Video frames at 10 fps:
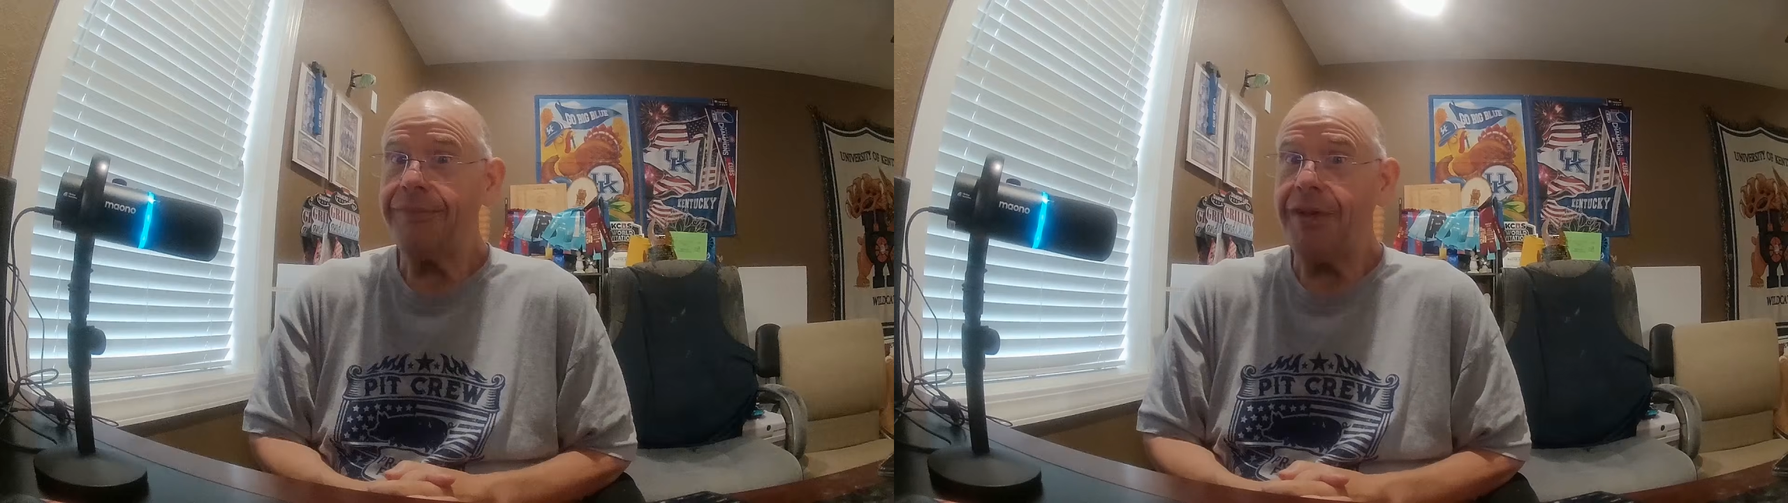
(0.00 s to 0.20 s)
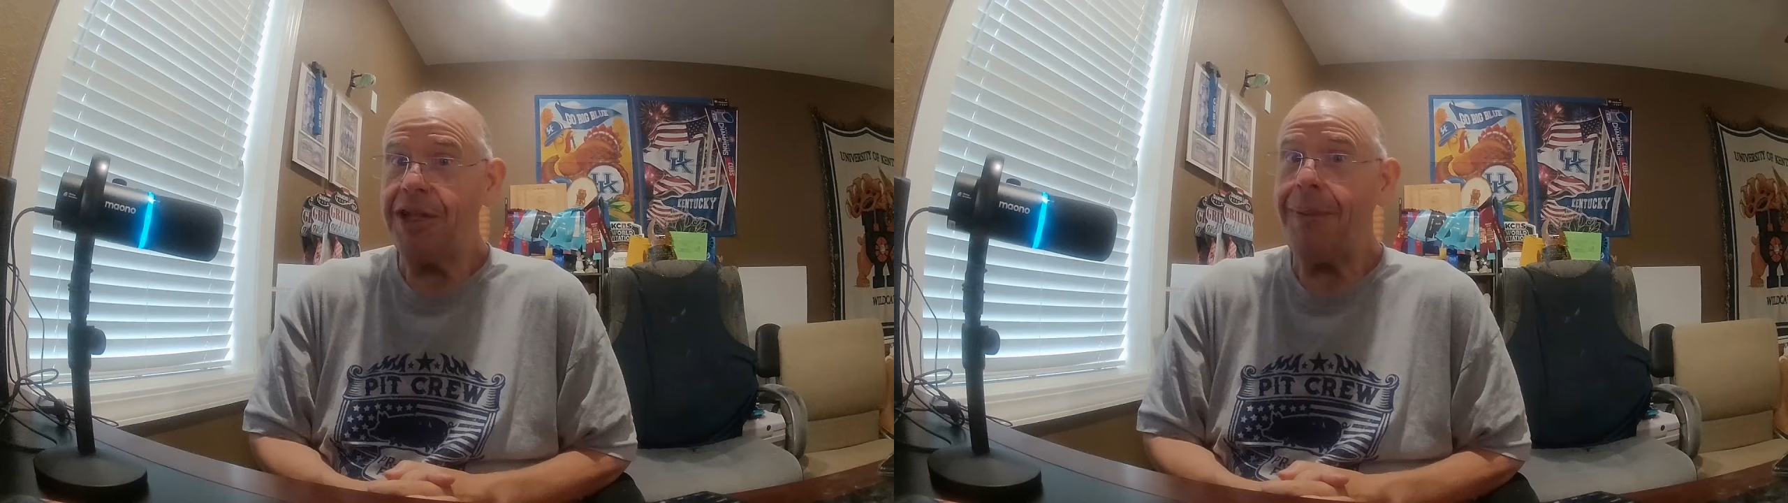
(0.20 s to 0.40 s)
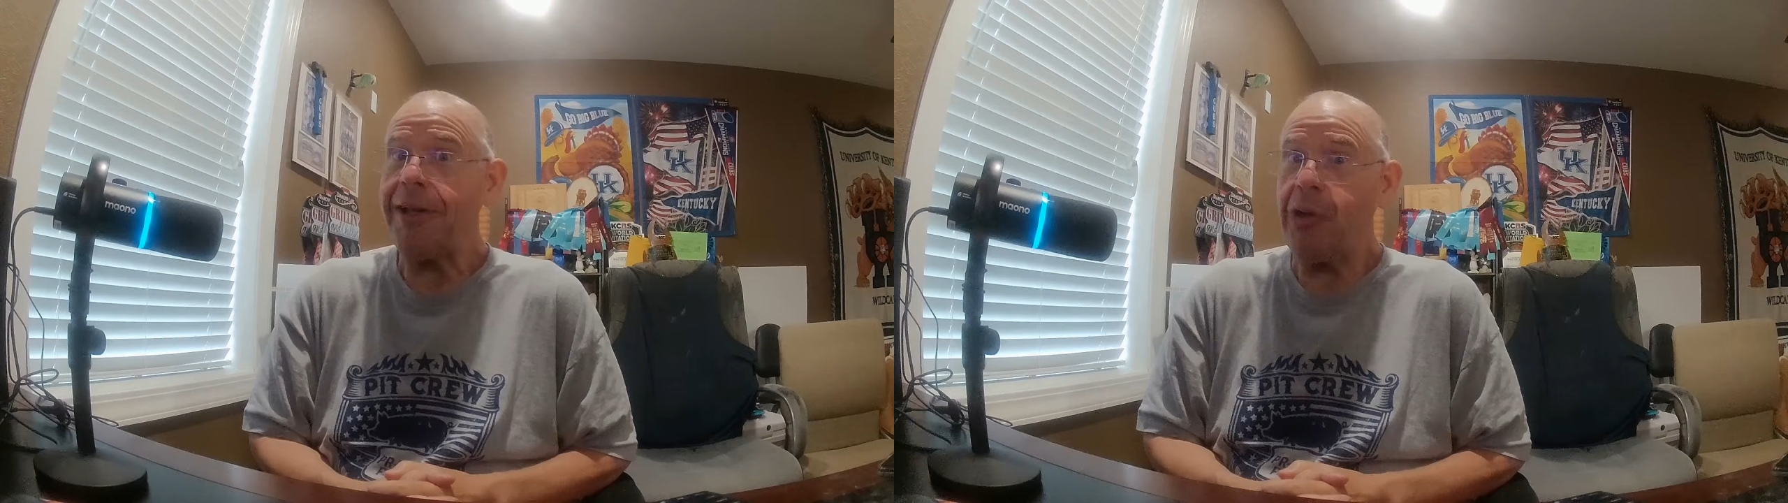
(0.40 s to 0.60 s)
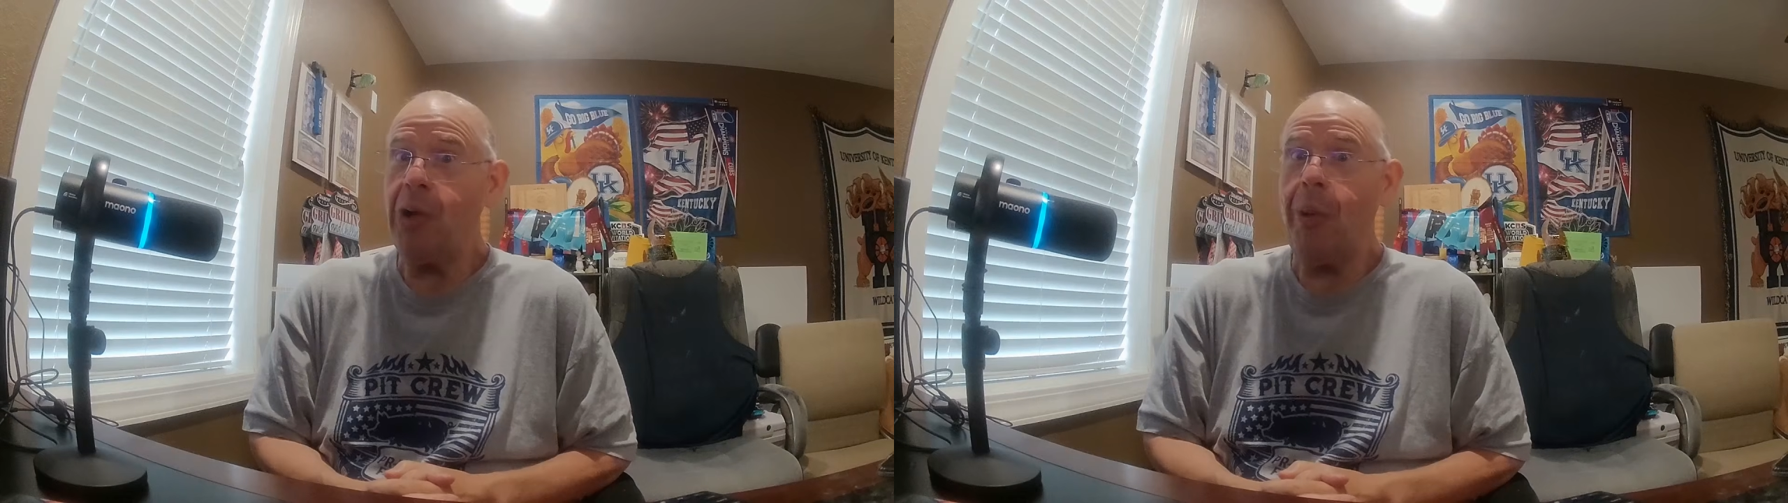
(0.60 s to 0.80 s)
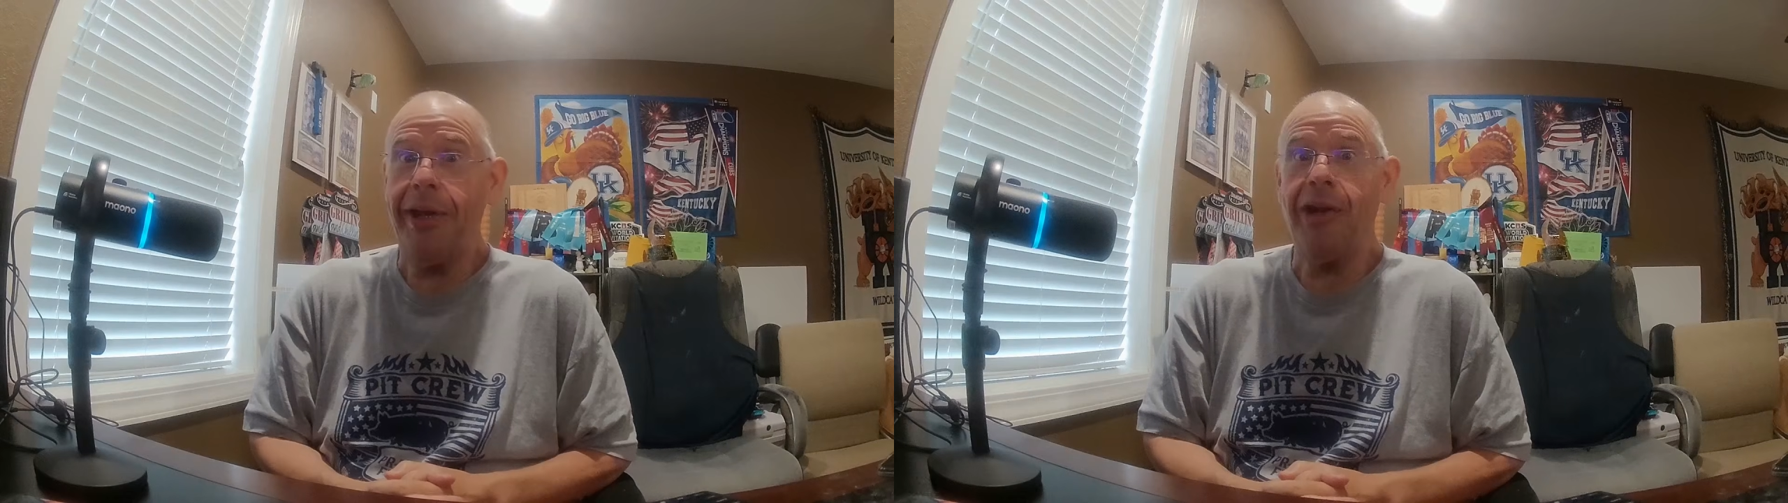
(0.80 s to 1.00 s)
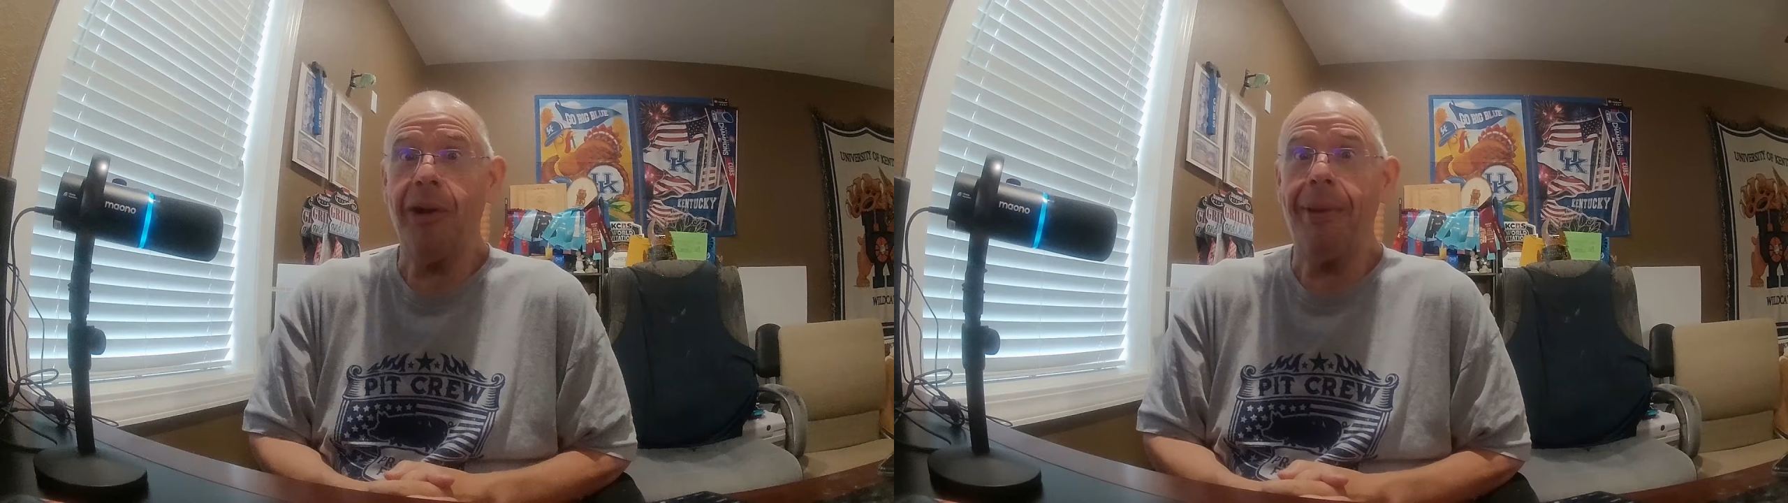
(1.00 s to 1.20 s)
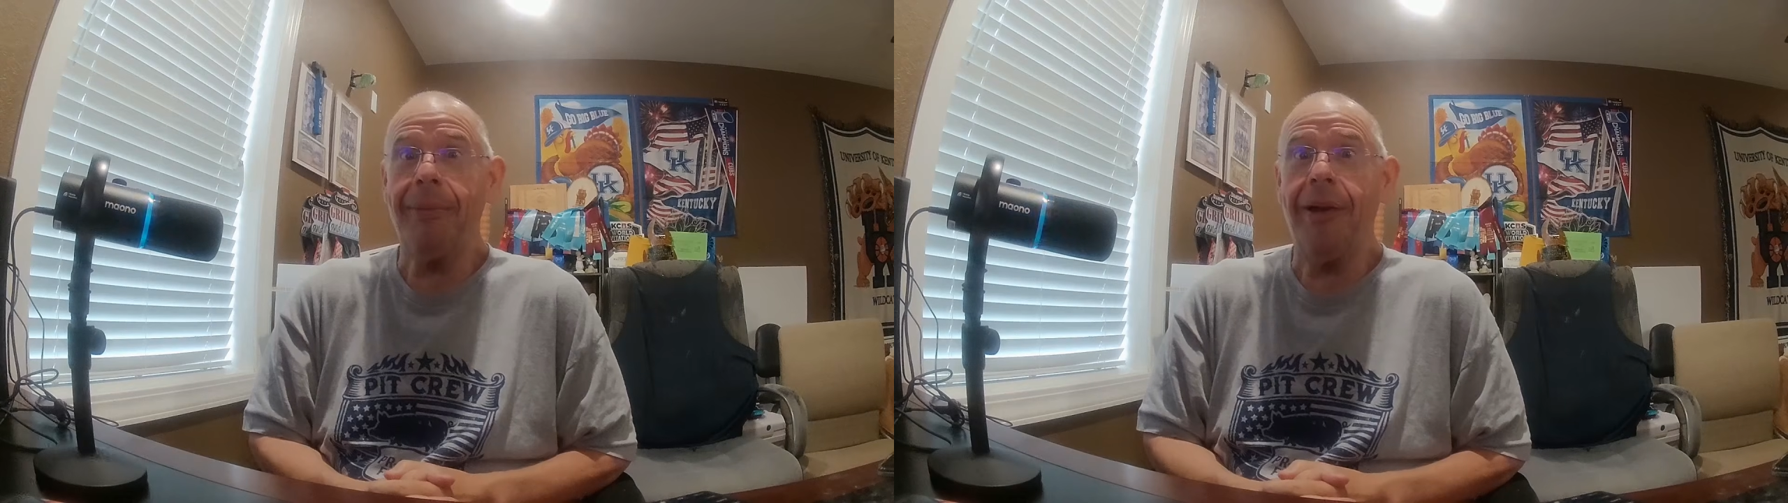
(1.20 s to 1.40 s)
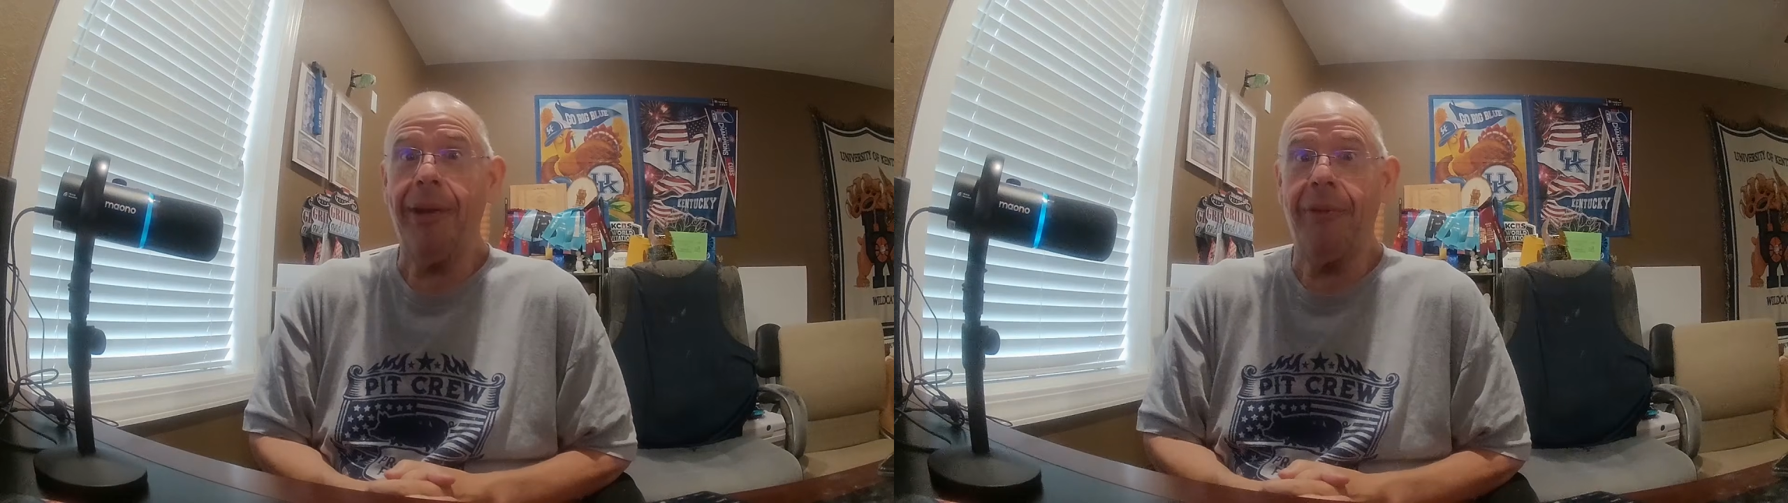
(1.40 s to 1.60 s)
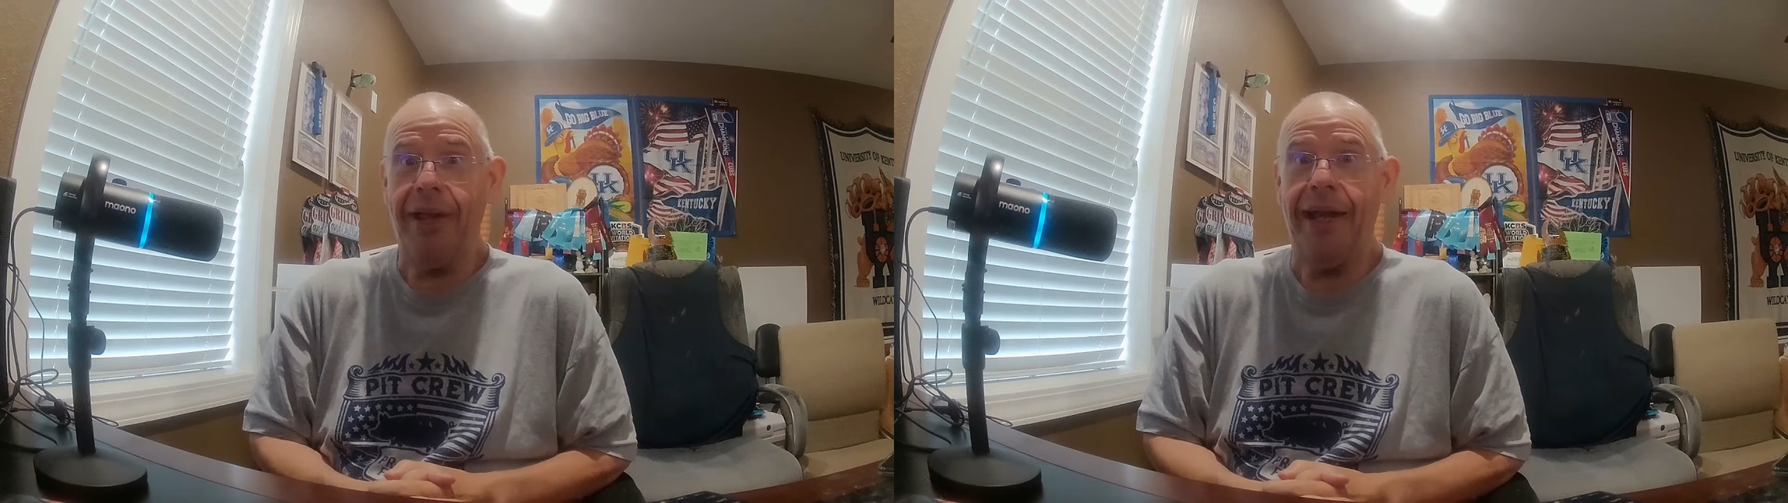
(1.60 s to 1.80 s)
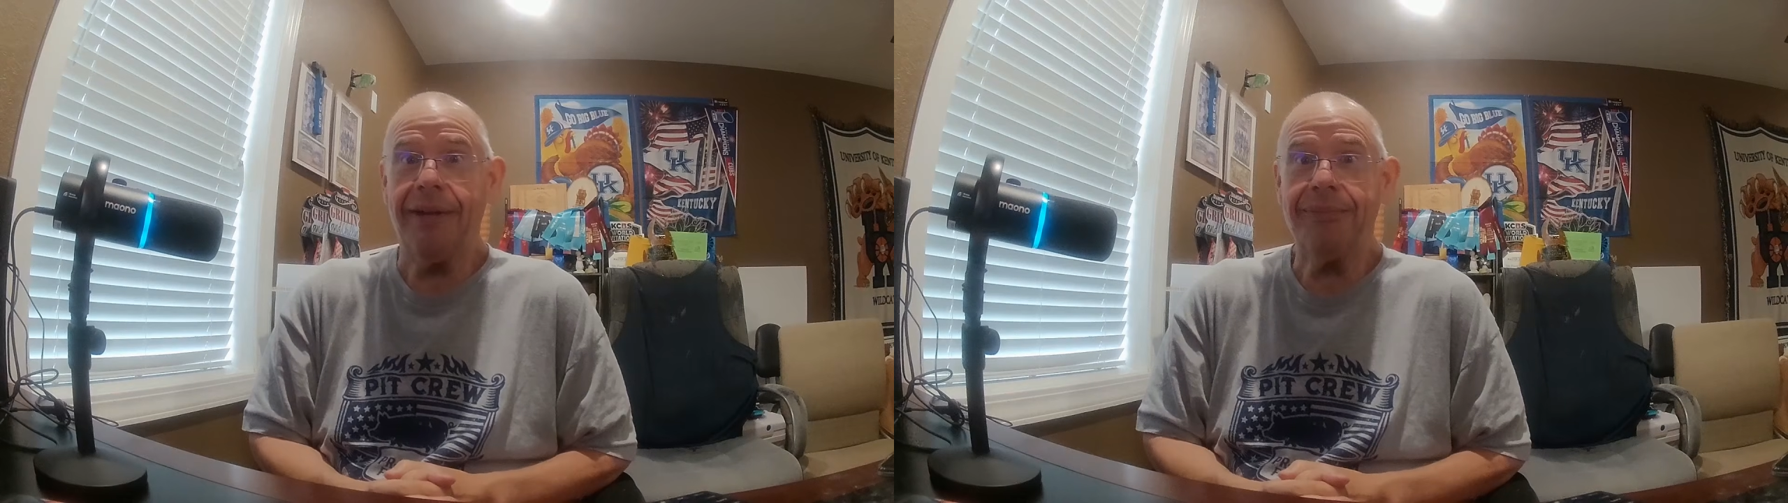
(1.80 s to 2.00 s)
That's about the only way you're going to make money with
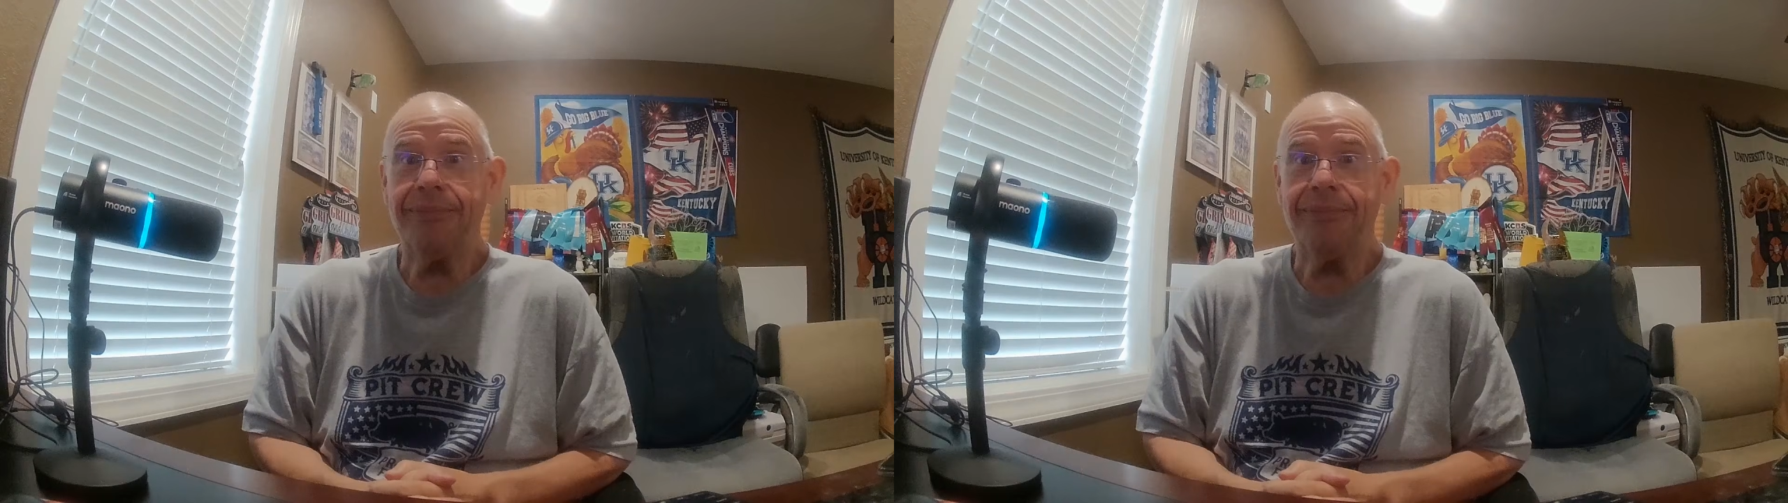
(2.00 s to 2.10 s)
that.